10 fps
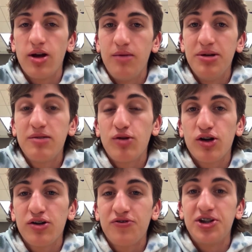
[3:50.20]
A big
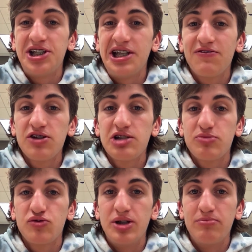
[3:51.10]
marker for the difference
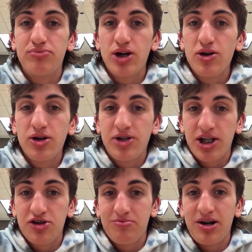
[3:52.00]
between
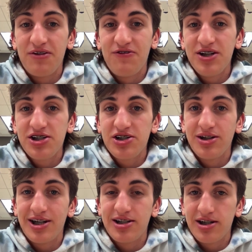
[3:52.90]
proto-tetrapod fish
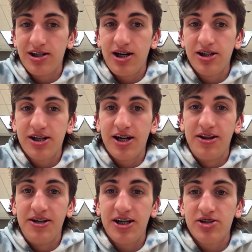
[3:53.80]
like Tiktaalik
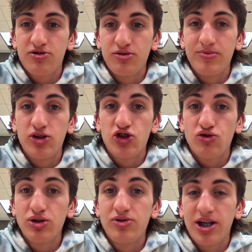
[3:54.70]
and the next group,
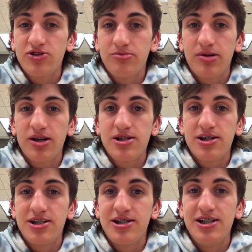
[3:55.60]
true
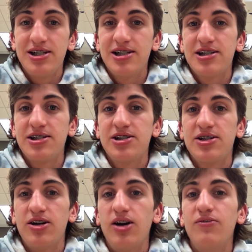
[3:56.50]
tetrapods, is the existence
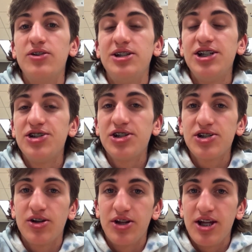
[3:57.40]
of
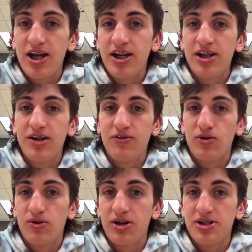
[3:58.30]
digits on the end of an
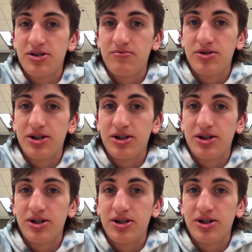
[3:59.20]
organism's